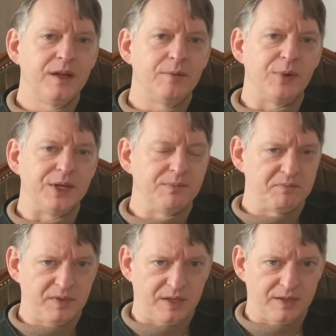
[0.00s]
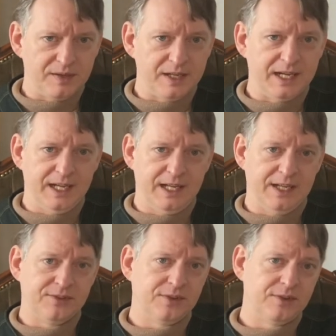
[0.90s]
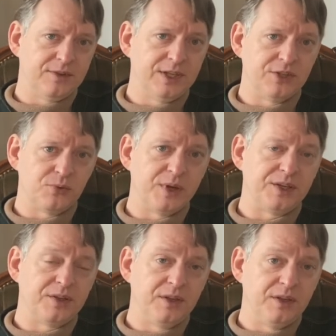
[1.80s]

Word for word: But uh, as things went,